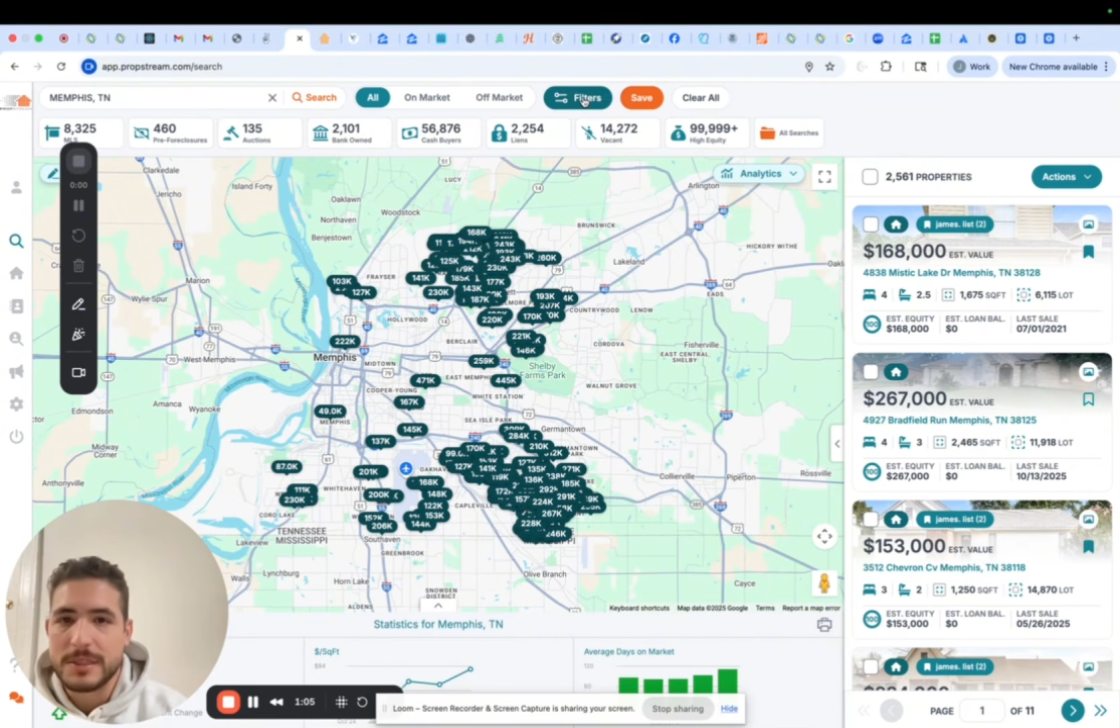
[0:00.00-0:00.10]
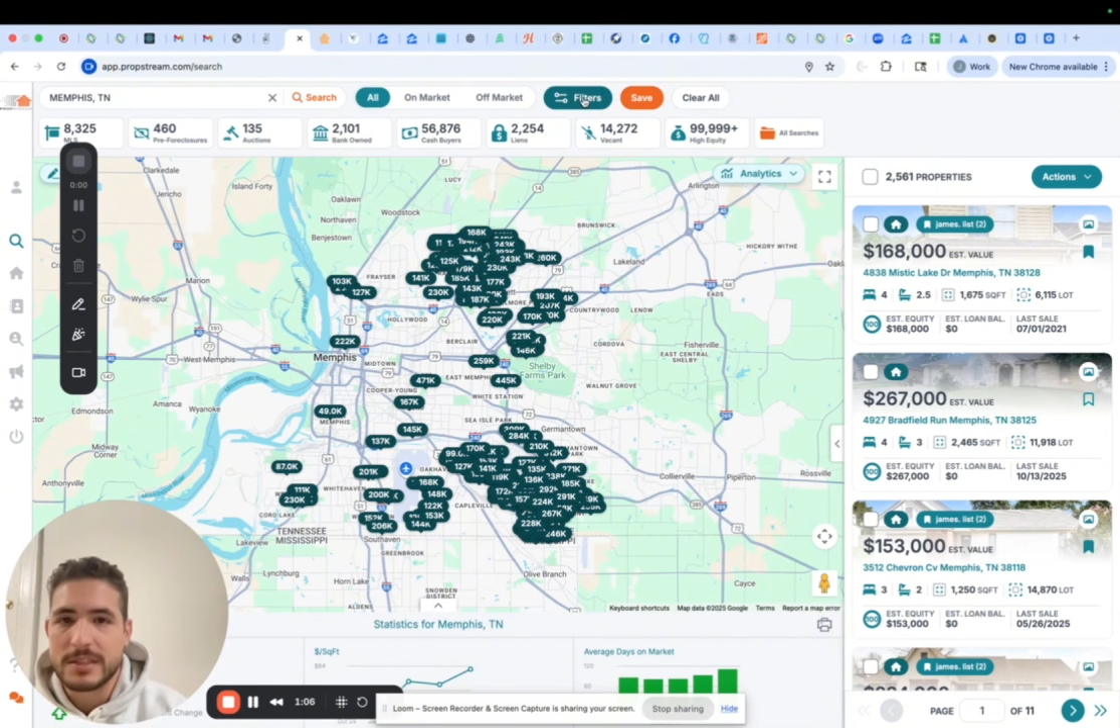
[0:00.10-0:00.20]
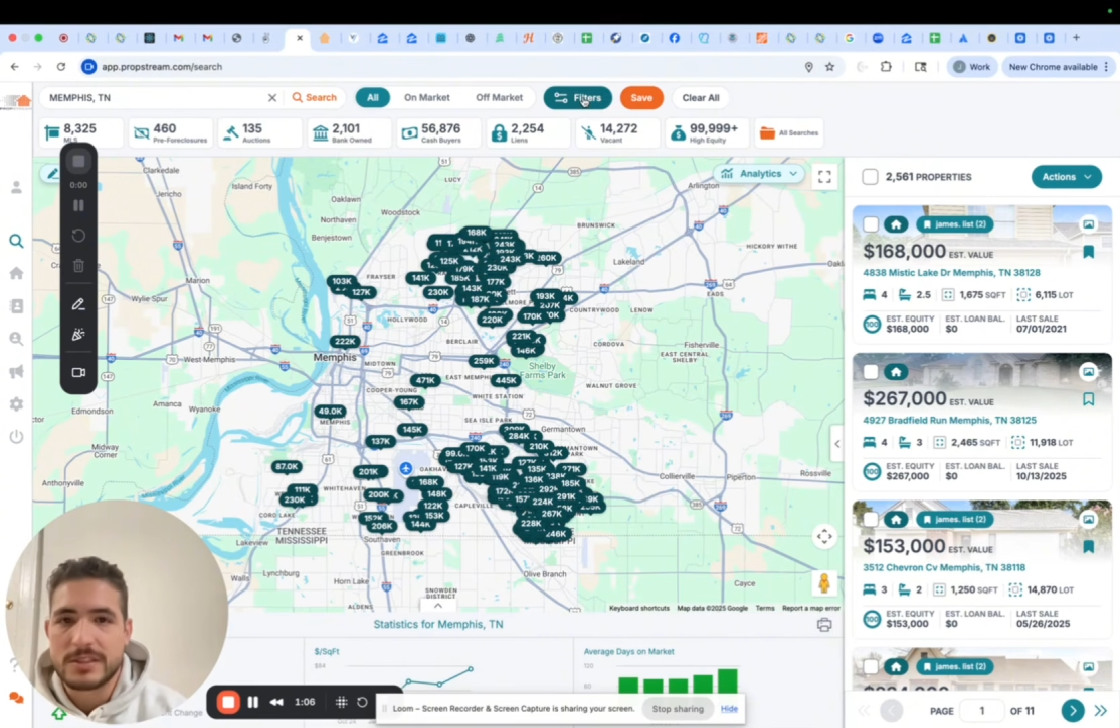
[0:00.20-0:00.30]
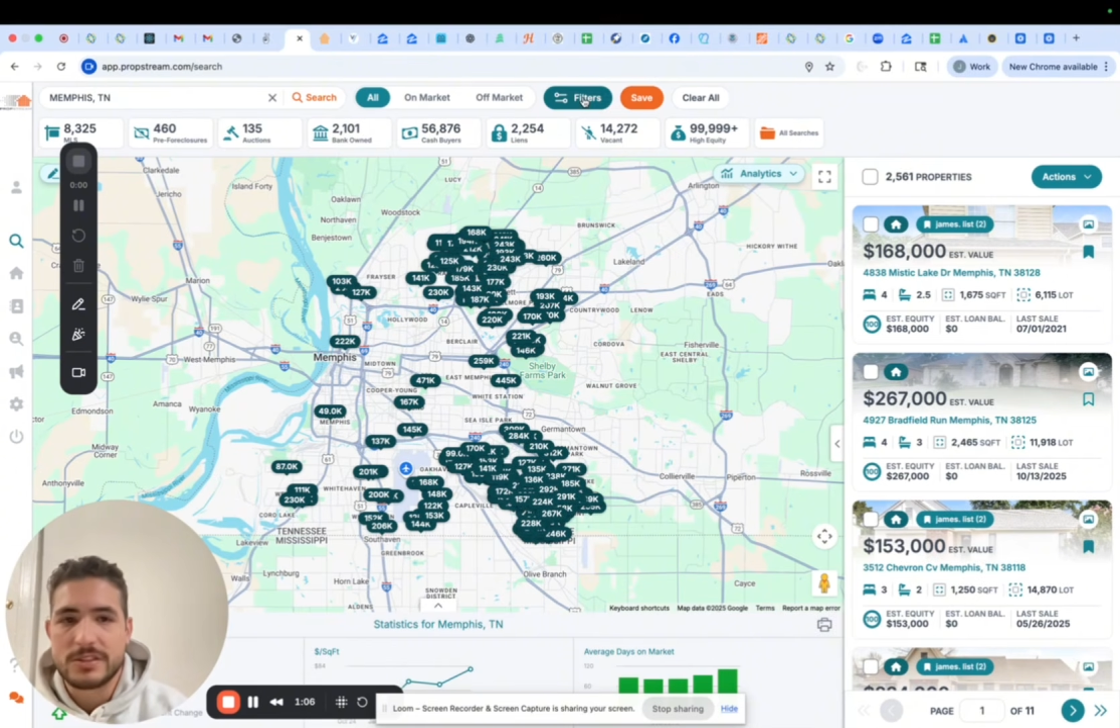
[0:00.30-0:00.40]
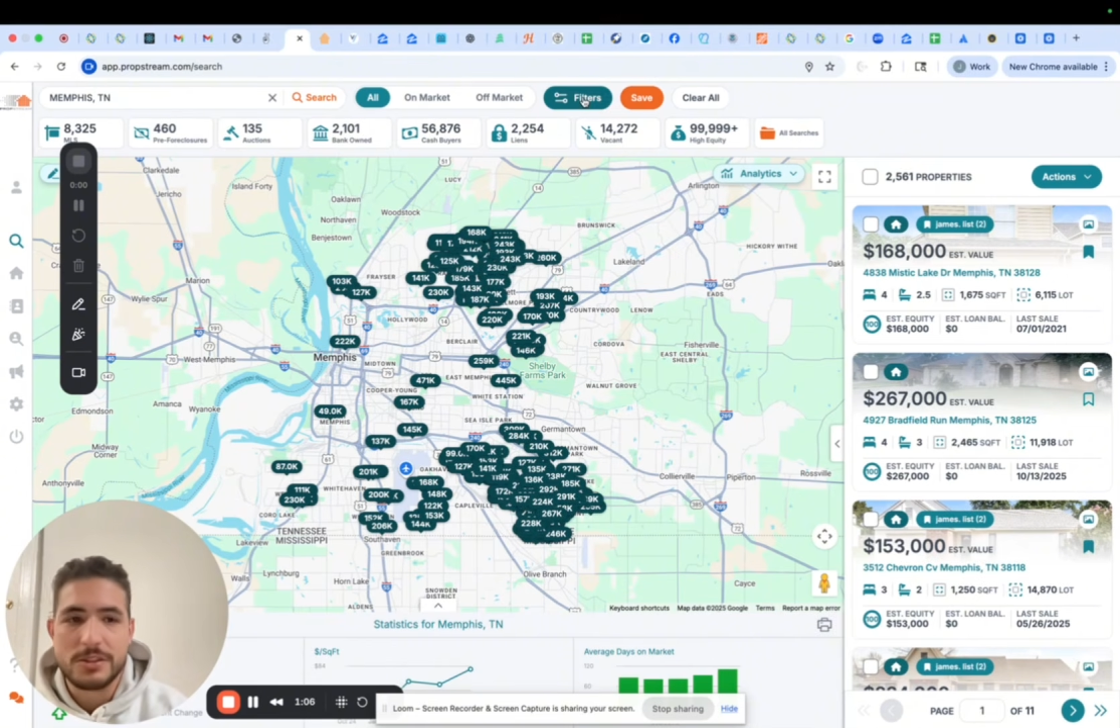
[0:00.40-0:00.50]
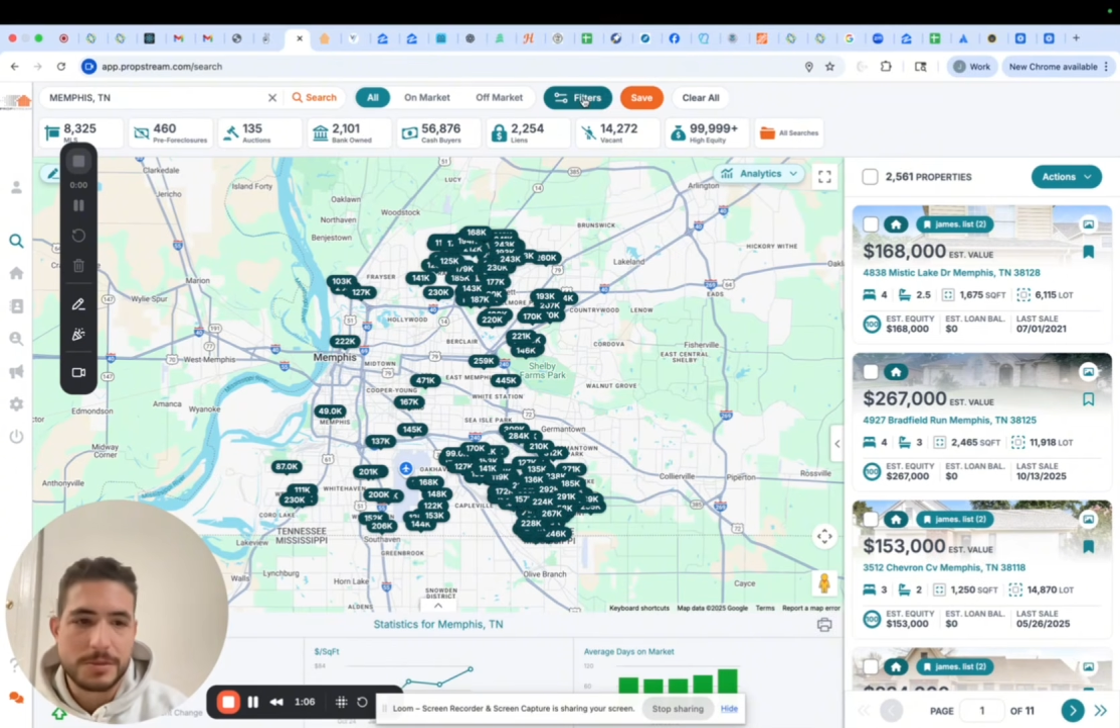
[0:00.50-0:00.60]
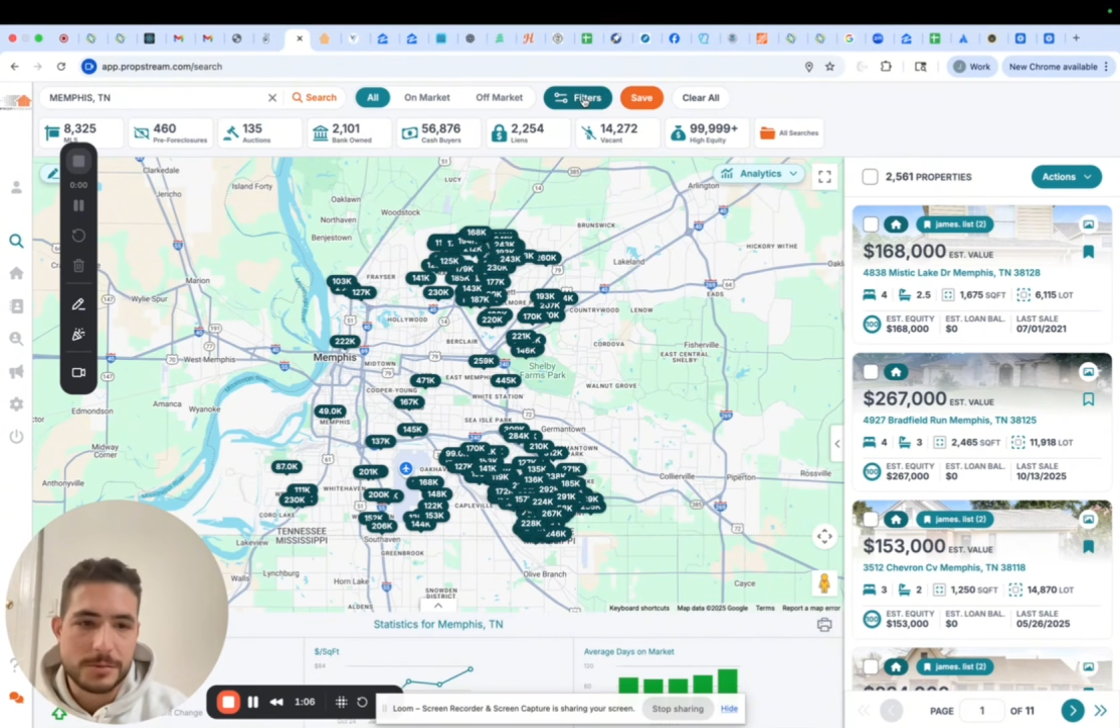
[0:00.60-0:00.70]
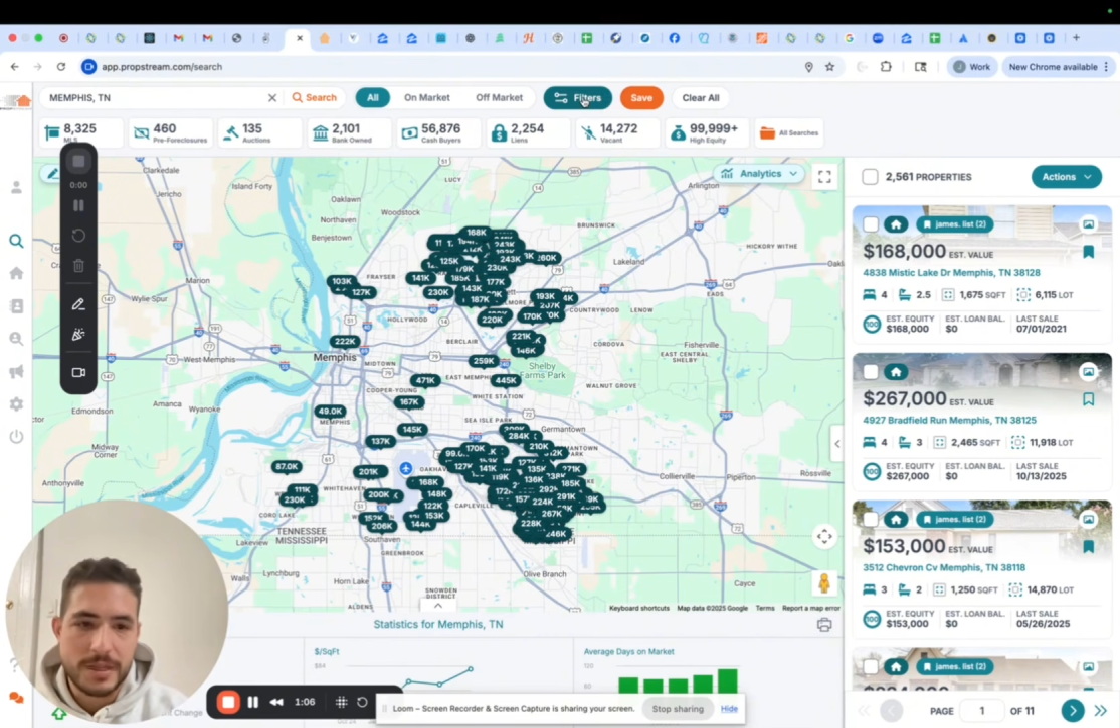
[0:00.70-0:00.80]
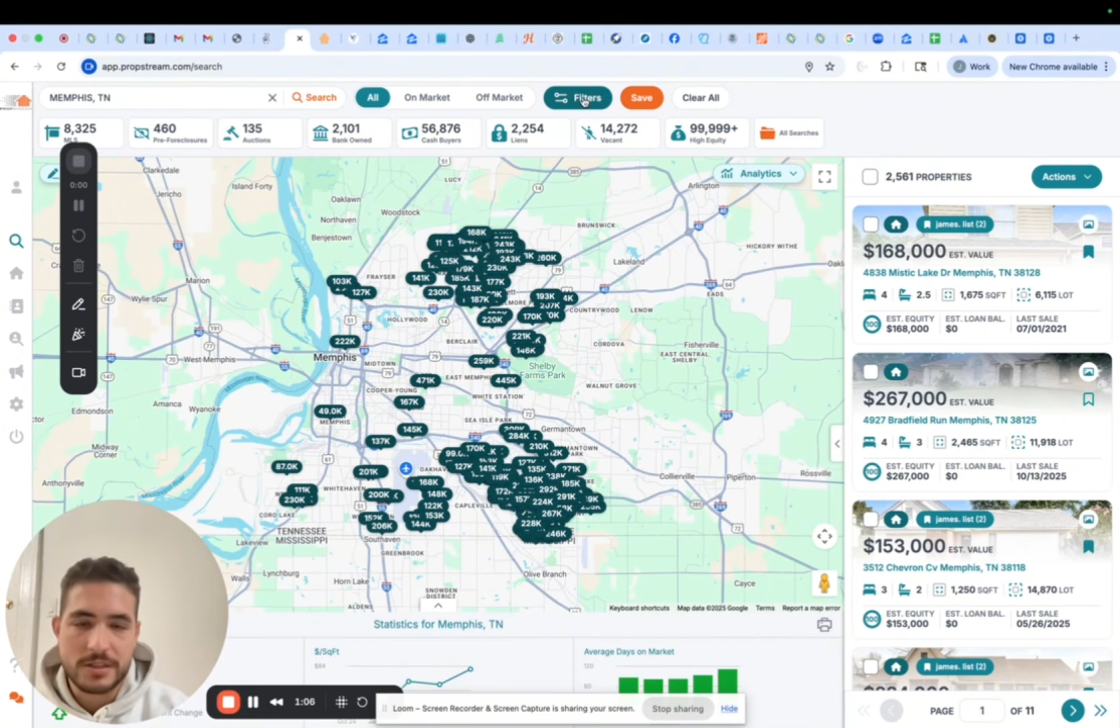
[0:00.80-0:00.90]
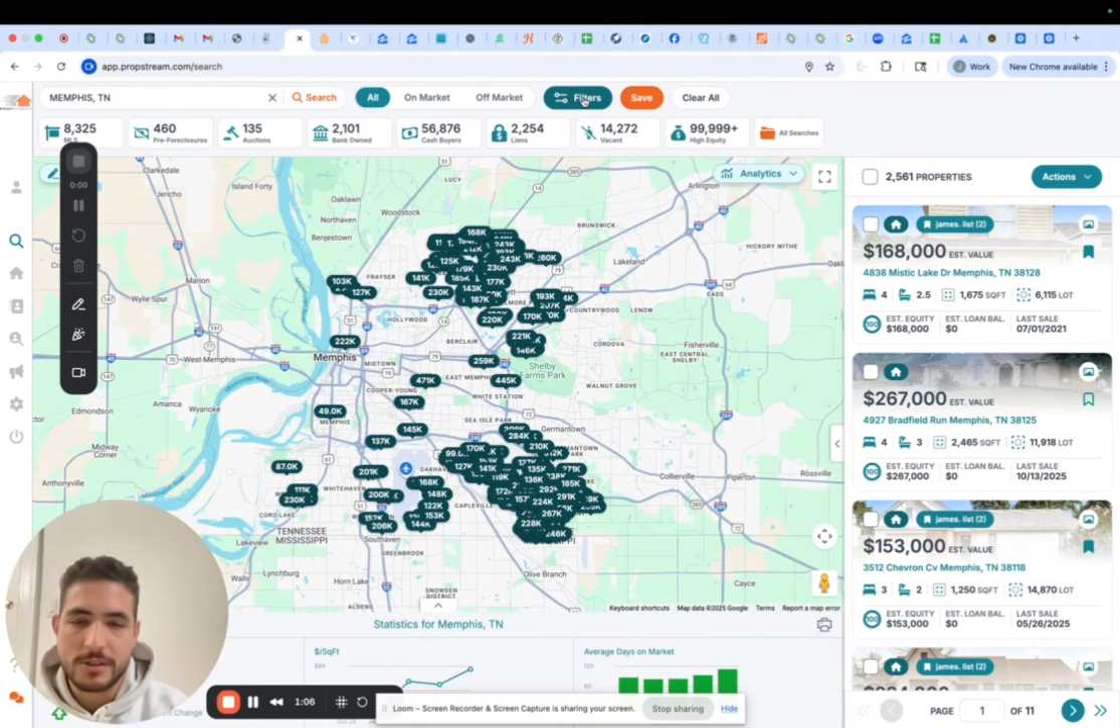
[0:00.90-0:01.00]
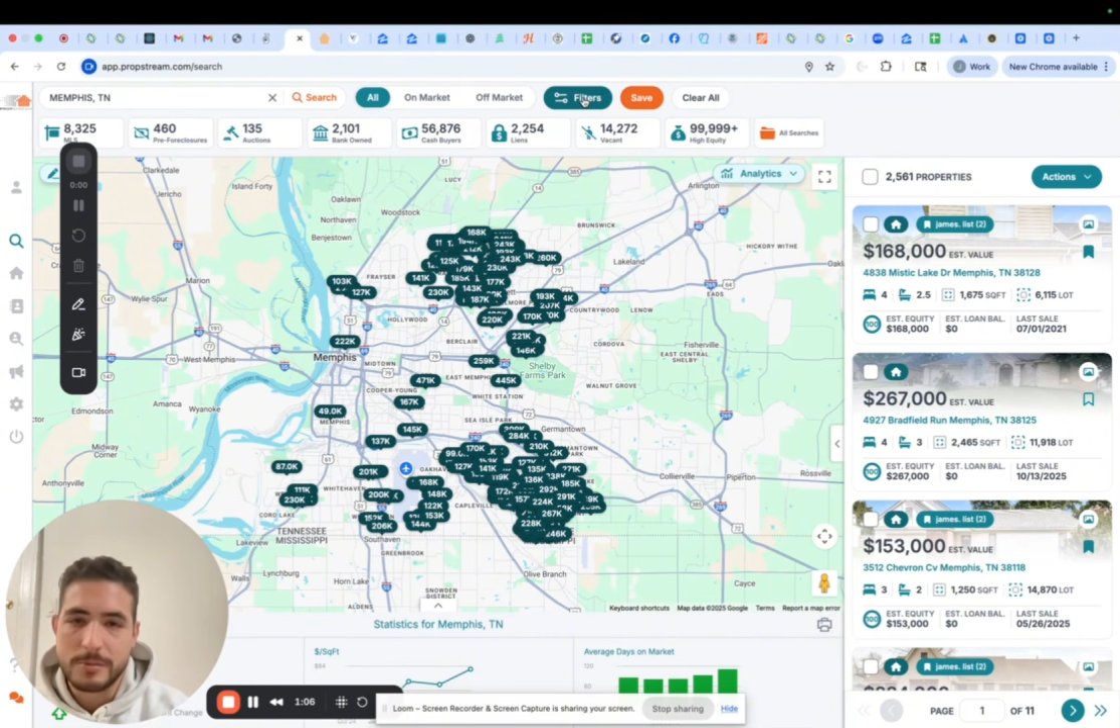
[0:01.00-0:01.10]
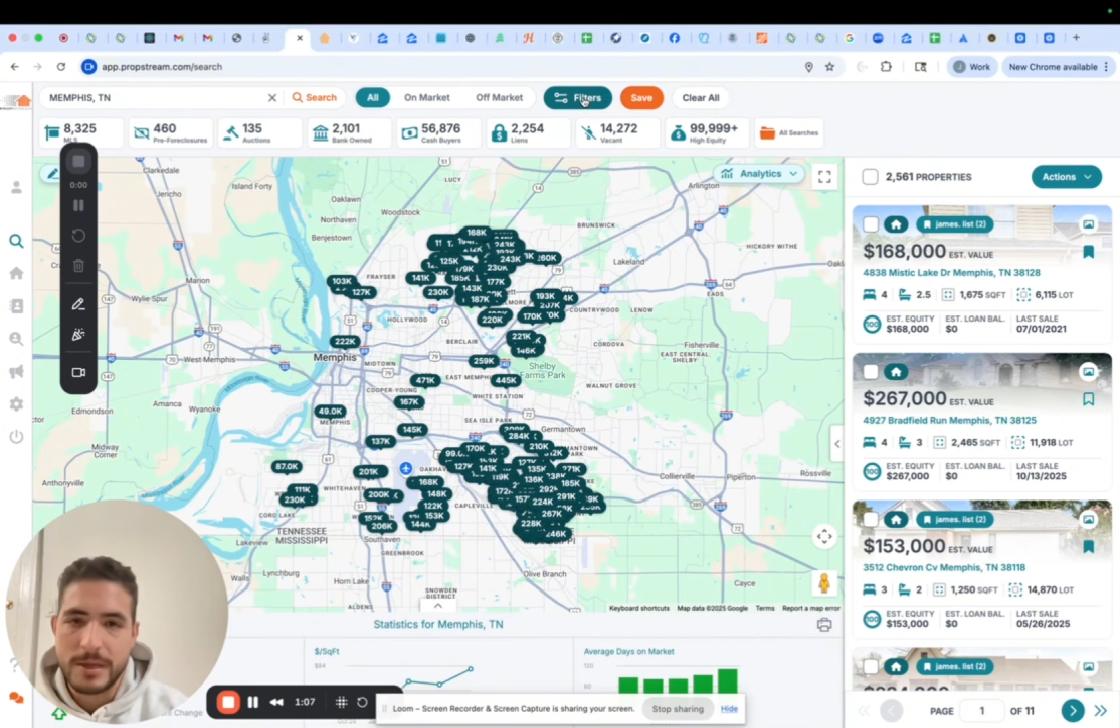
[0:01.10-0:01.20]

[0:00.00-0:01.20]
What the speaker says: be nothing super special